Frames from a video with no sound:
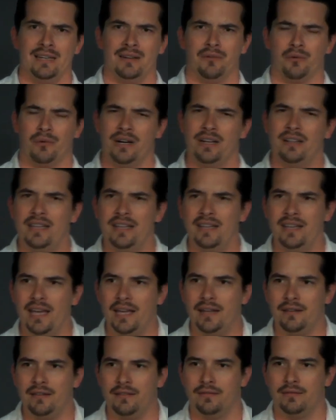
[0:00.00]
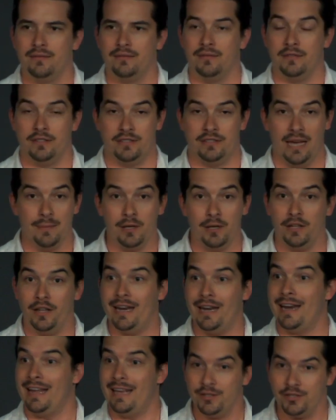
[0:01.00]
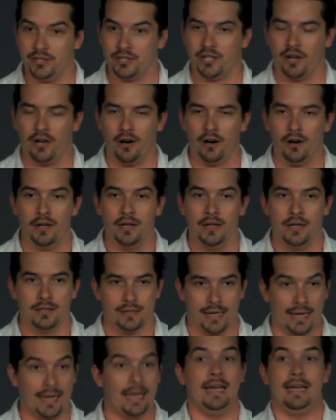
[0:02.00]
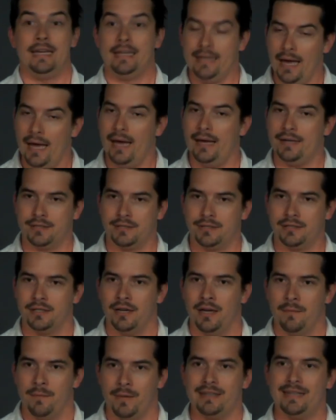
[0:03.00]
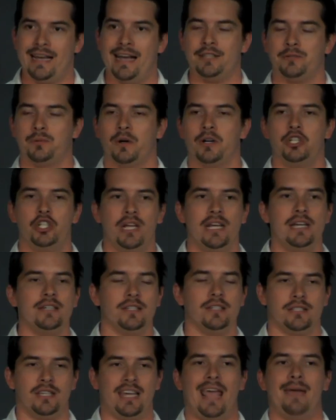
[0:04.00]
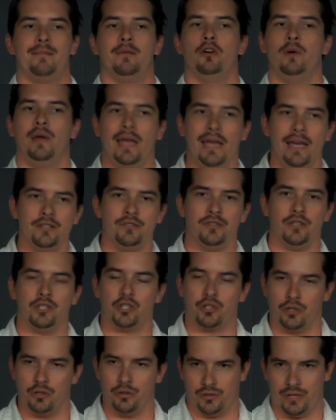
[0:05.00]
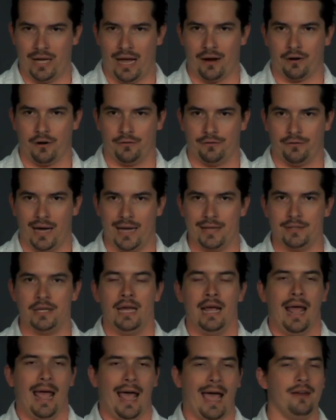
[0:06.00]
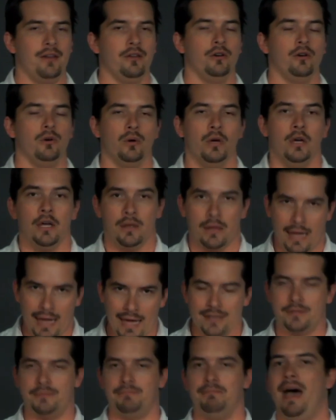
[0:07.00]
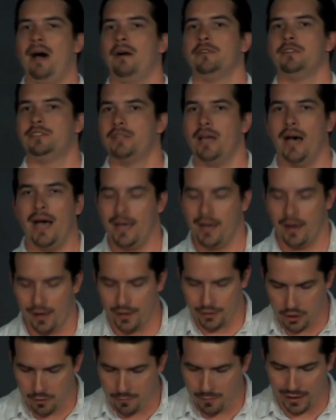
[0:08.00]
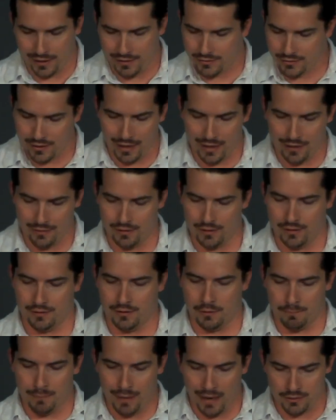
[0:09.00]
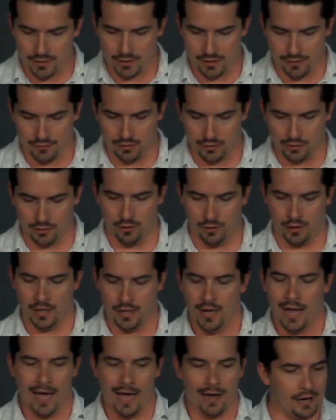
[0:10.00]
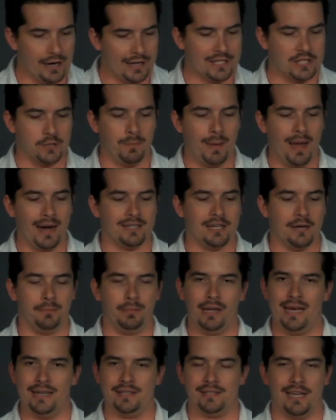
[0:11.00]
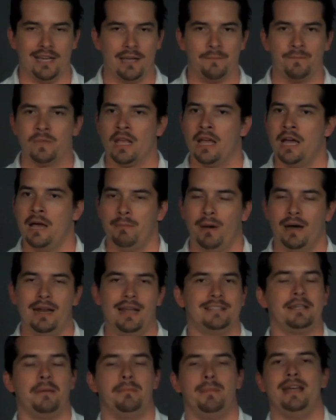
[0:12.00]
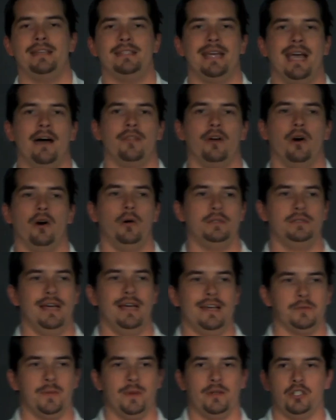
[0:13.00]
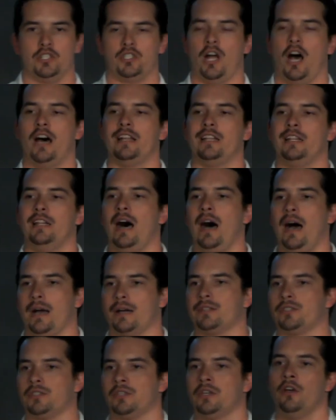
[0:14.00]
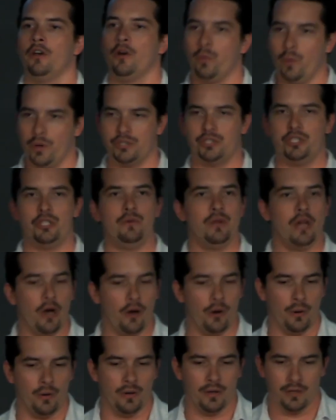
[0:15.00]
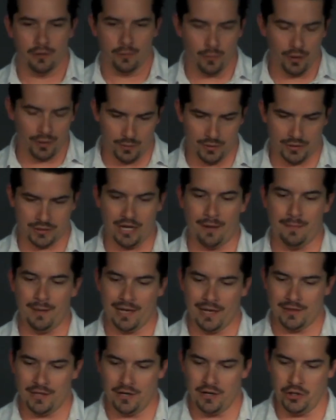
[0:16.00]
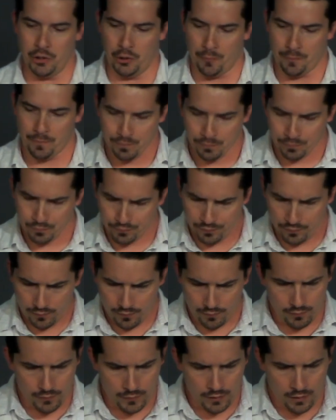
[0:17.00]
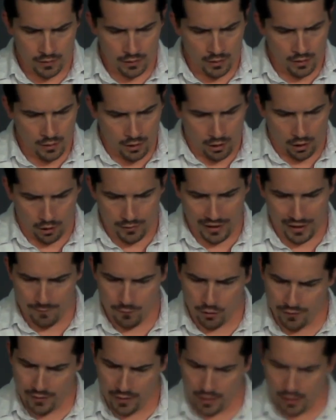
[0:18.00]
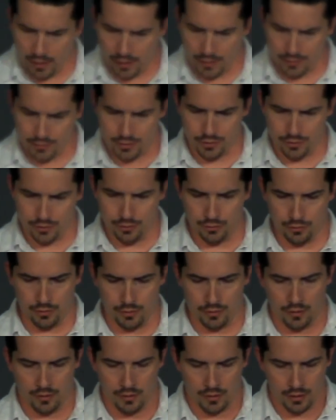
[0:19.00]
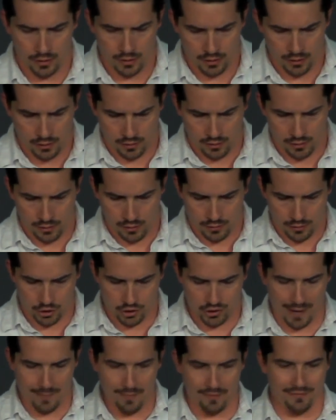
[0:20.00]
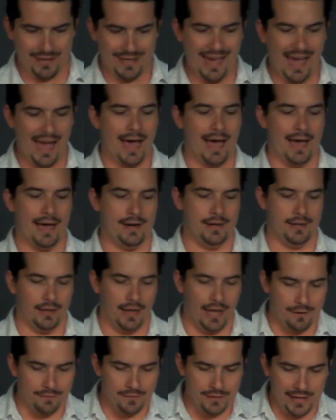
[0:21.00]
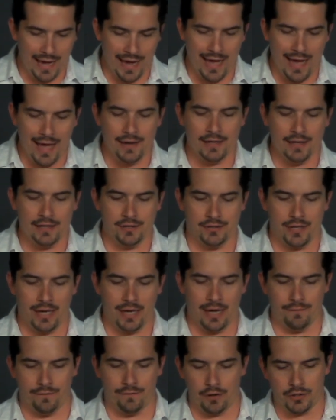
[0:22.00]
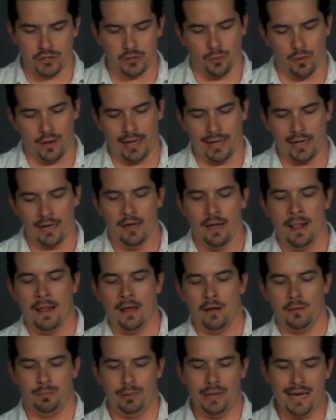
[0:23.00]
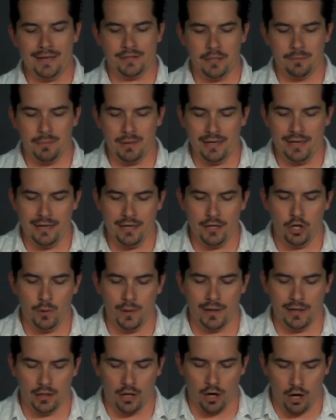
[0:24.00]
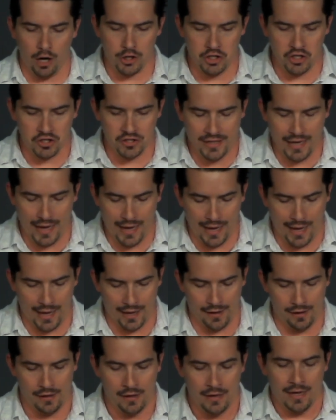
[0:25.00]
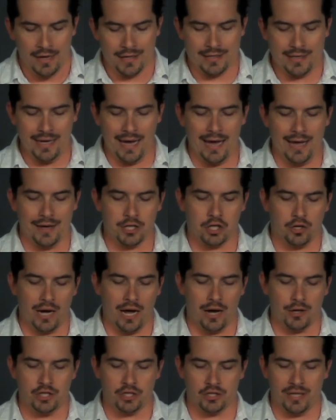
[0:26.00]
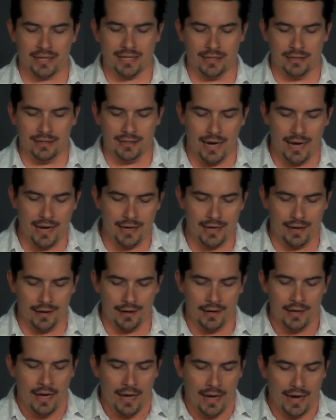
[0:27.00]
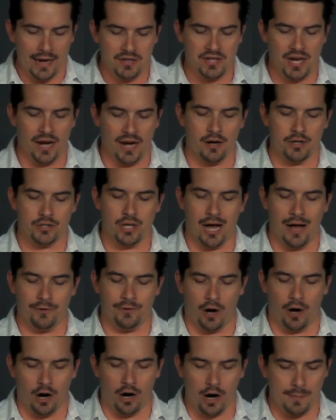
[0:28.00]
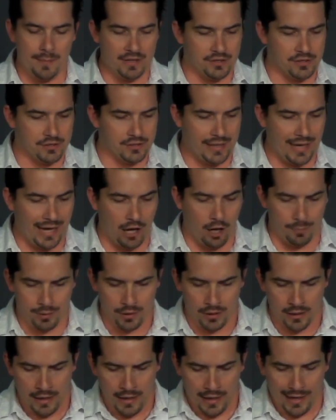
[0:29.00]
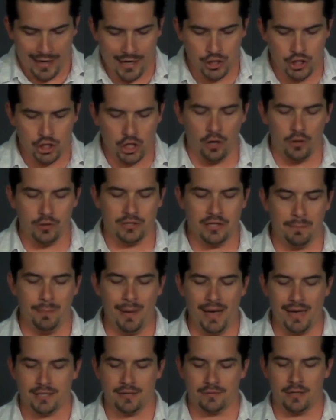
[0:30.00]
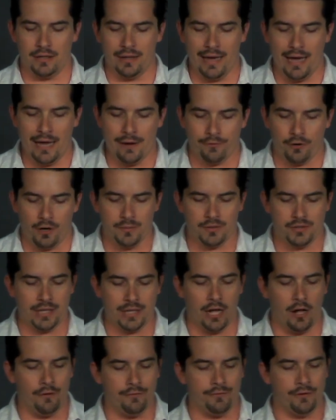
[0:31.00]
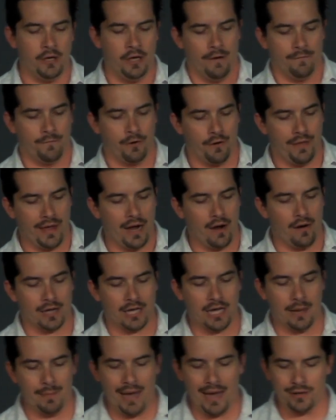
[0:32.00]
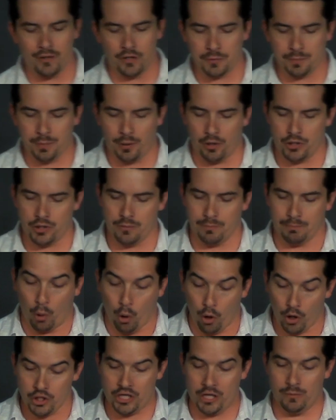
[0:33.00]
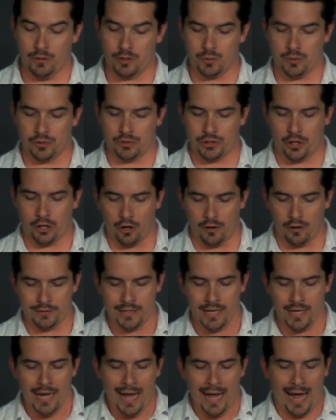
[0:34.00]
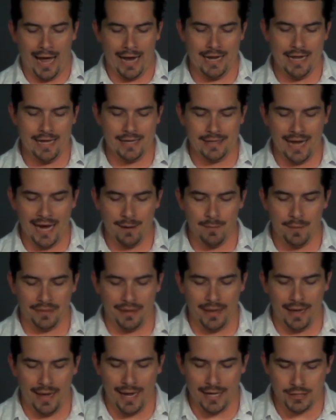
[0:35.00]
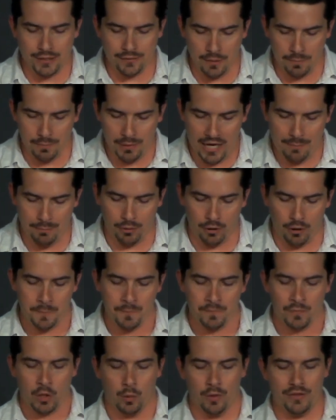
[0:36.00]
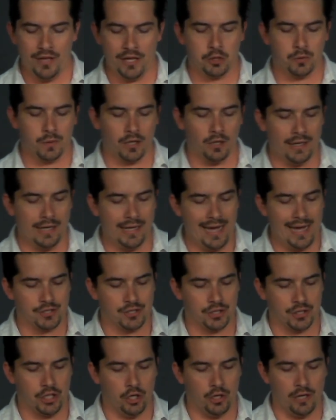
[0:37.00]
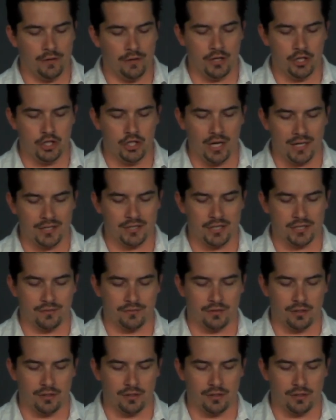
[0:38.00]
really? In Zebulun and Issachar? It's like, yes, because that's where Jesus came, who is the true sacrifice and who is Mount Zion, you might say, the mountain of the Lord. An unexpected blessing, but it's amazing how the Old Testament just unlocks once you know what was coming in the New. Okay, moving on to the tribe of Gad. And of Gad, he said in verse 20, blessed be he who enlarges Gad. Gad crouches like a lion. He tears off arm and scalp. He chose the best of the land for himself, for there a commander's portion was reserved. And he came with the heads of the people. With Israel he executed the justice of the